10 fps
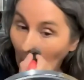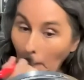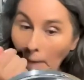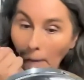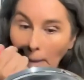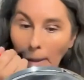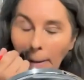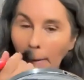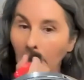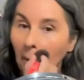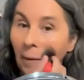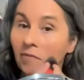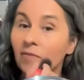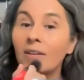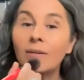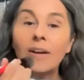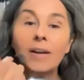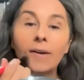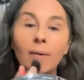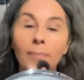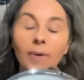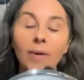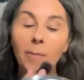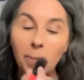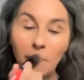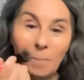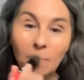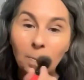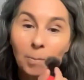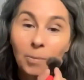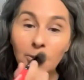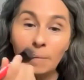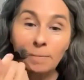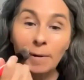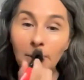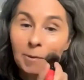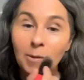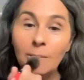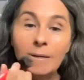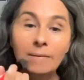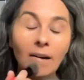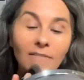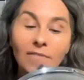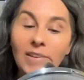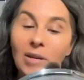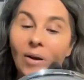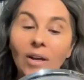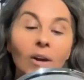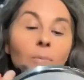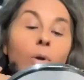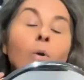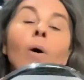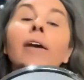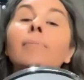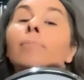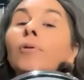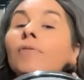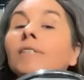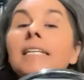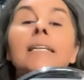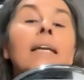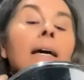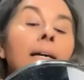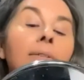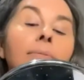Okay, I feel like let's move my lips as well. I feel like I'm quite buffed in now.